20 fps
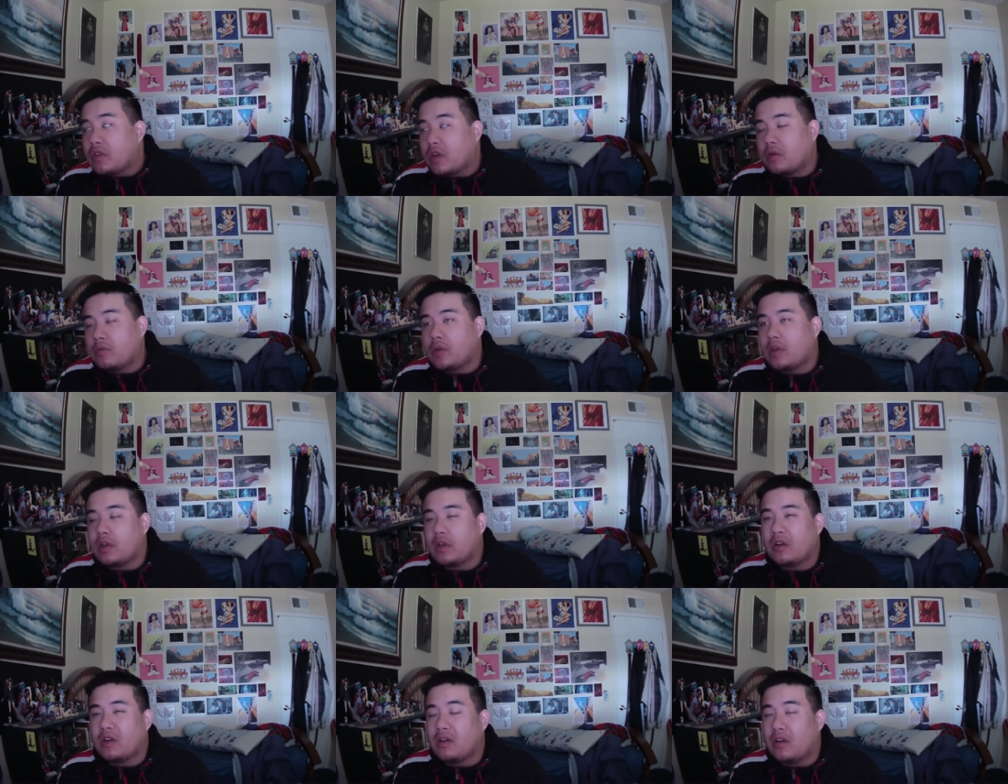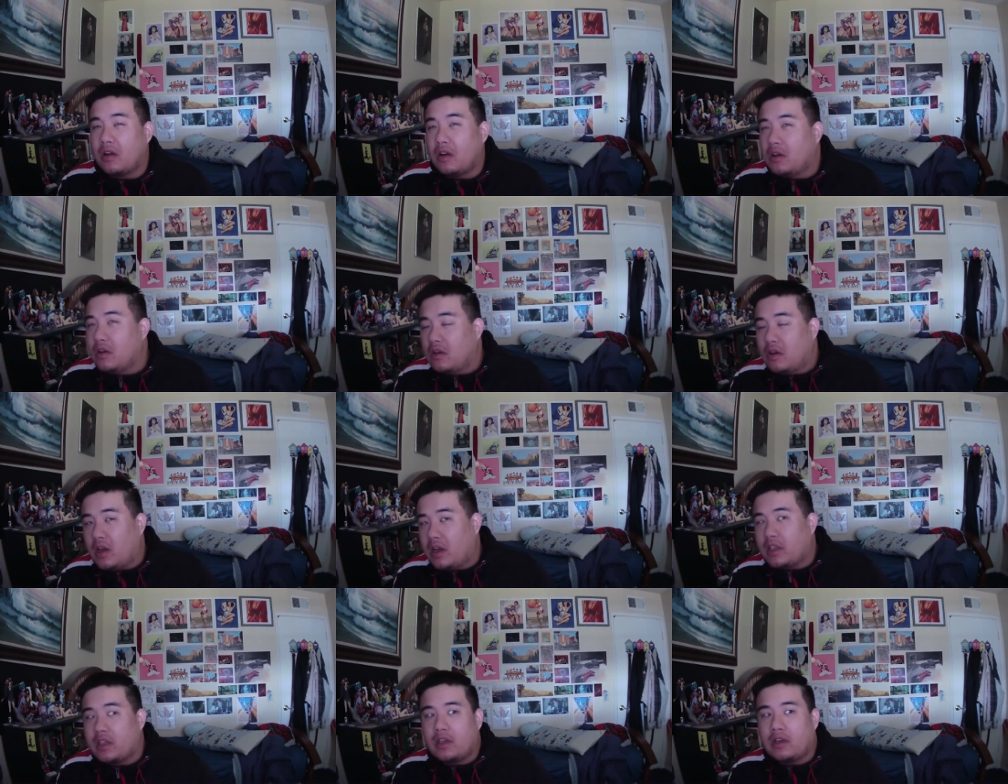And I'm like, "Uh, uh
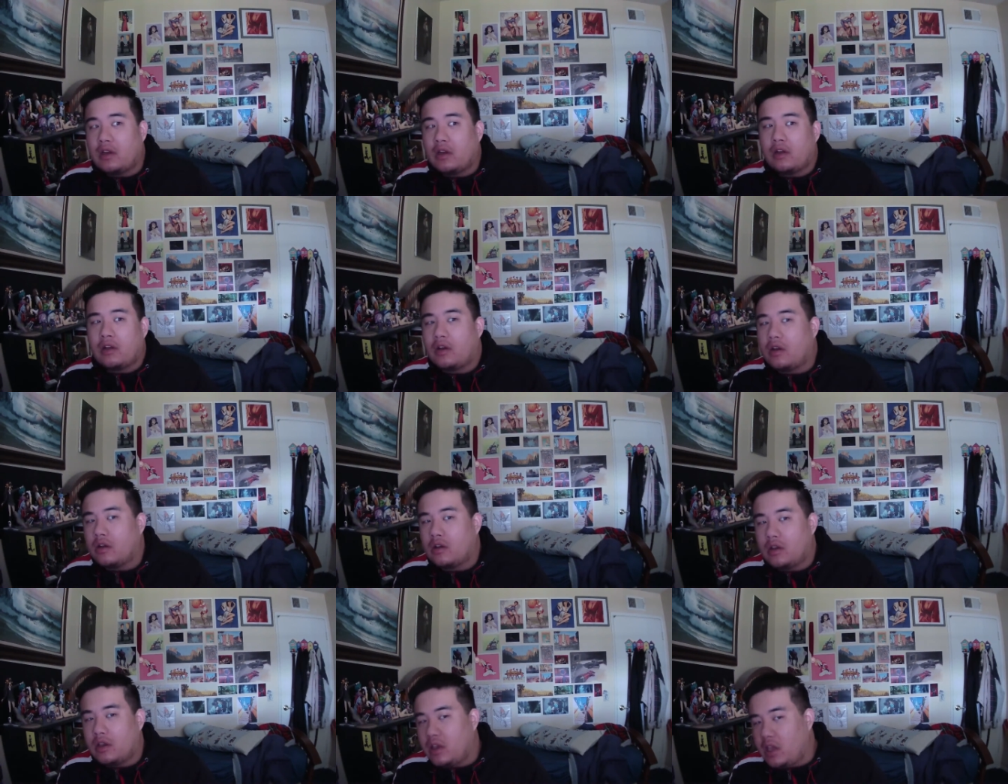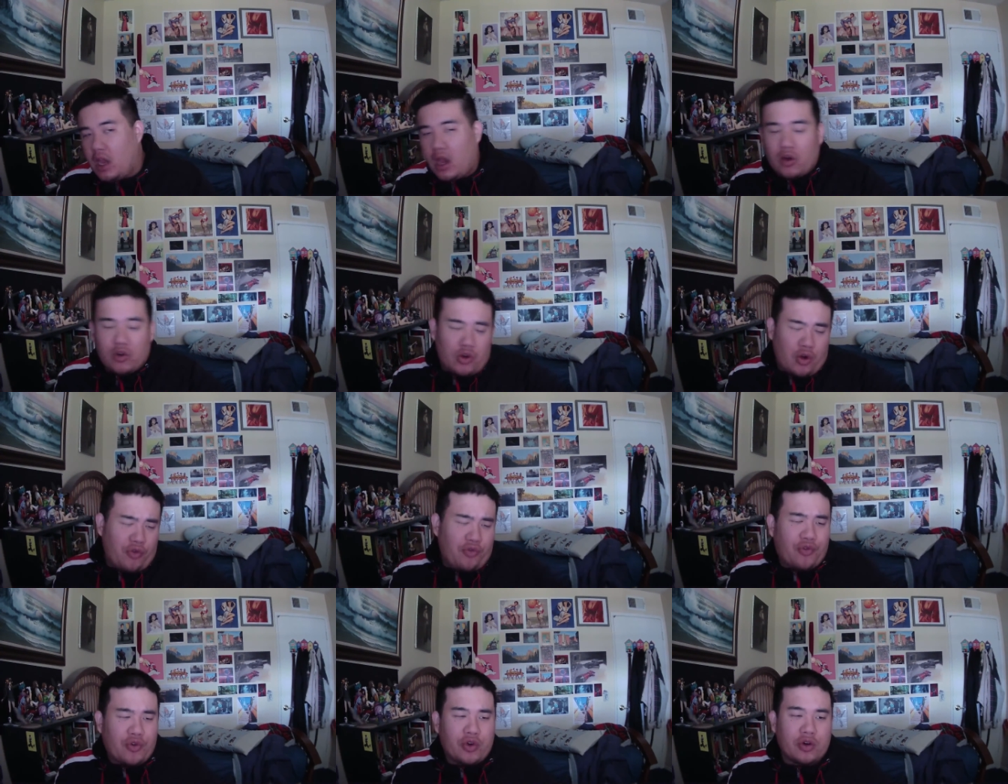I yeah, I'll
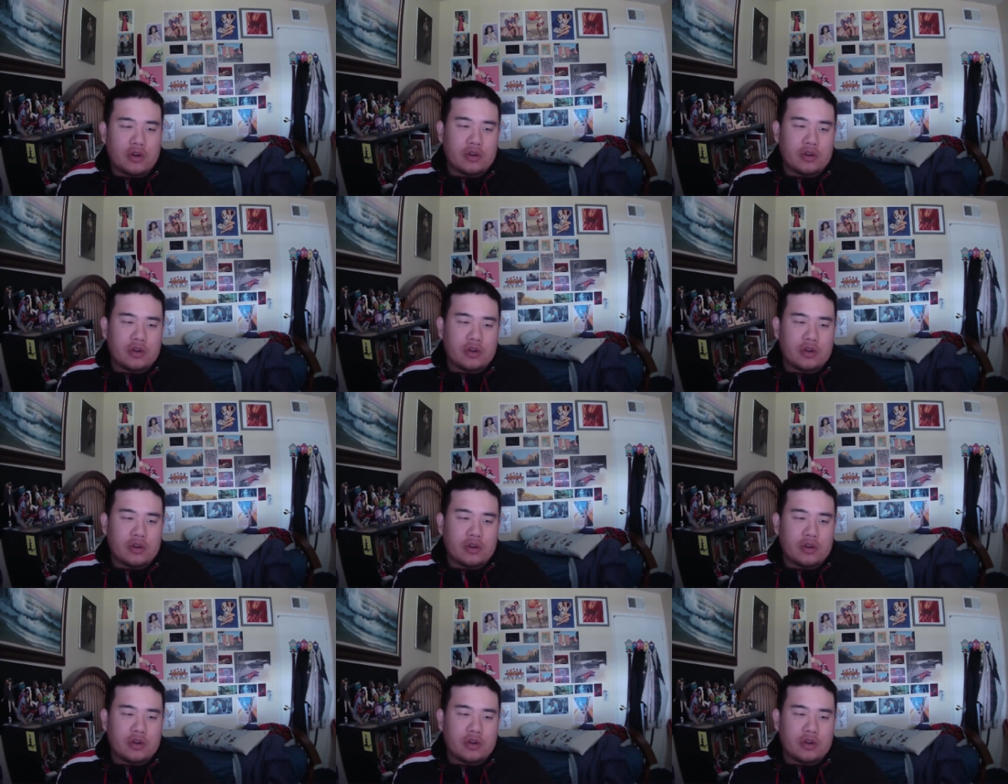go for it,